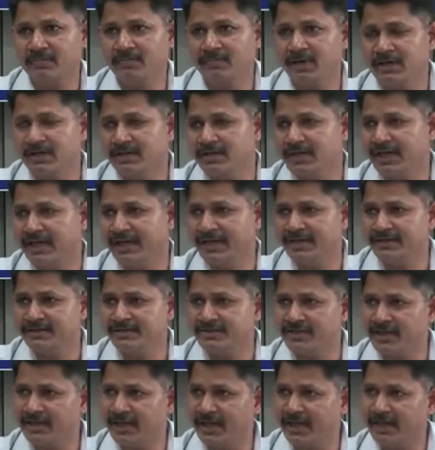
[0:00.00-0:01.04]
but they
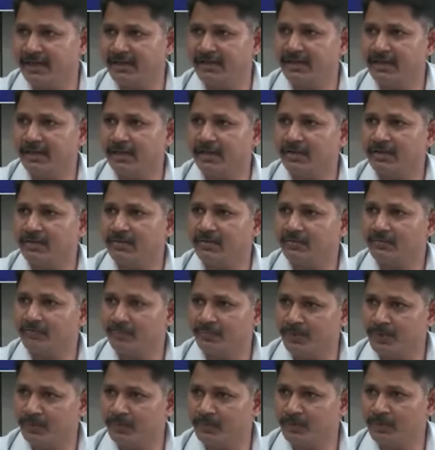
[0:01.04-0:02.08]
instigate the
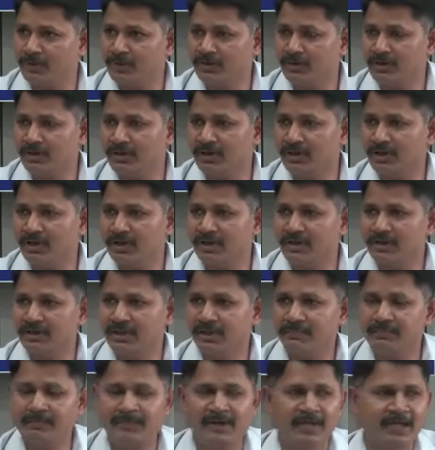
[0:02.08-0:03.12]
people,
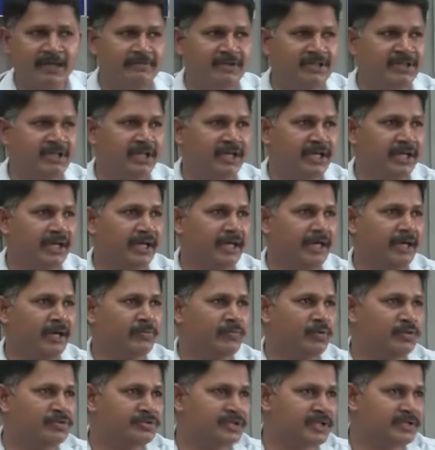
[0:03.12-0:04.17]
they play with the
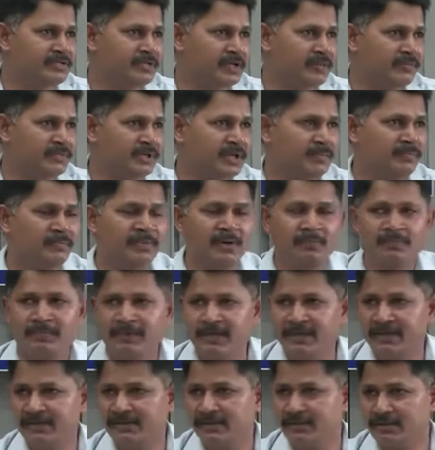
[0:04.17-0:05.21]
emotions of the
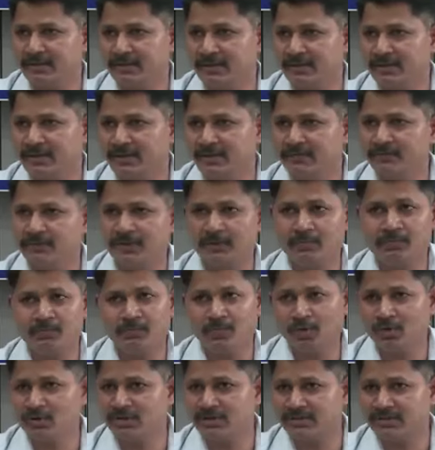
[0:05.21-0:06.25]
public from
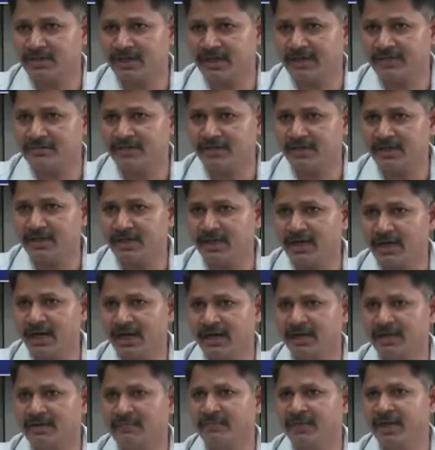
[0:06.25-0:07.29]
both the sides
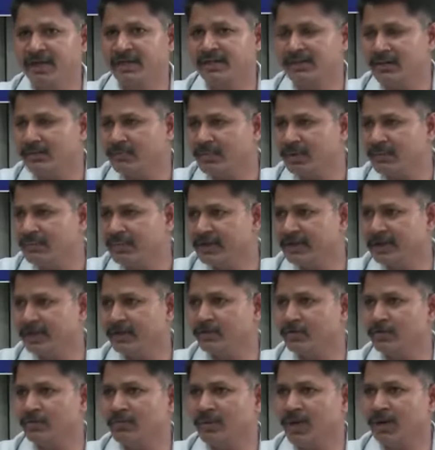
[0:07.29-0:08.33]
and make the public
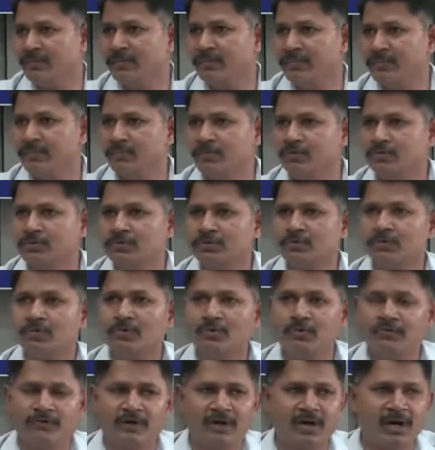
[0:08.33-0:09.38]
into mob to
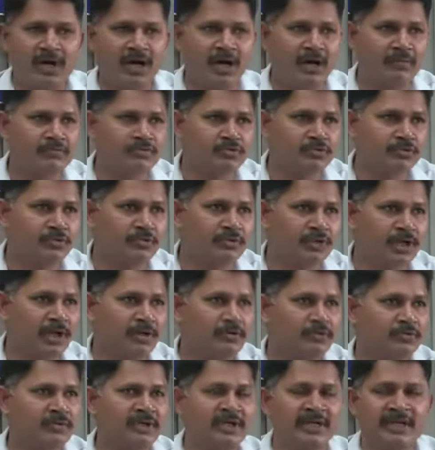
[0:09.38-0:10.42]
go for arms loot or
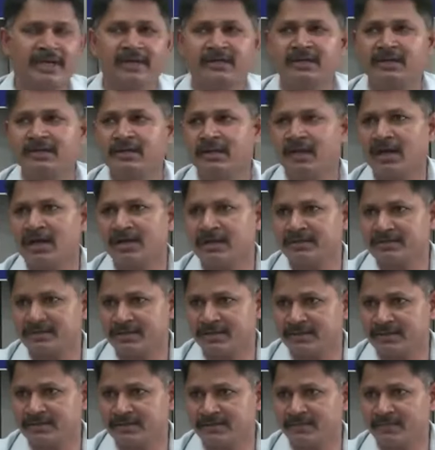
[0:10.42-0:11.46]
to create a
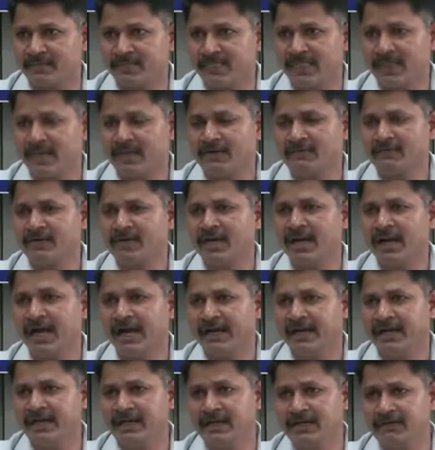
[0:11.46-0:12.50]
lawlessness. We are
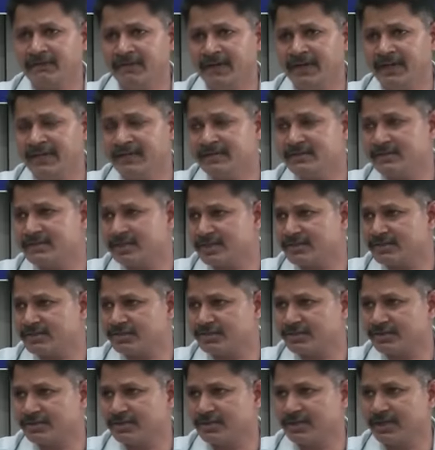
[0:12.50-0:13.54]
identifying
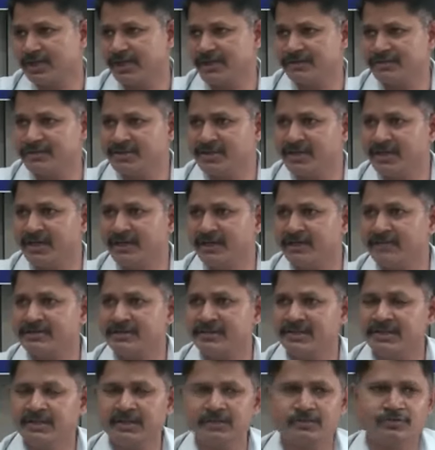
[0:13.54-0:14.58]
such
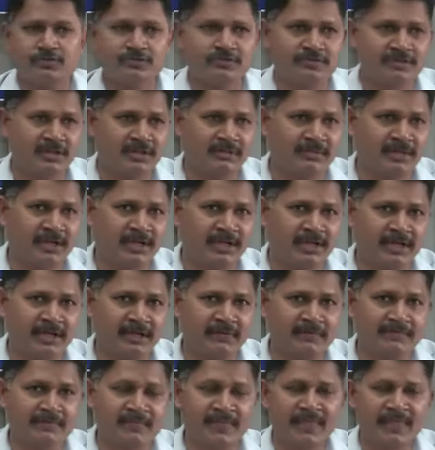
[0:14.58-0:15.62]
instigators in the social media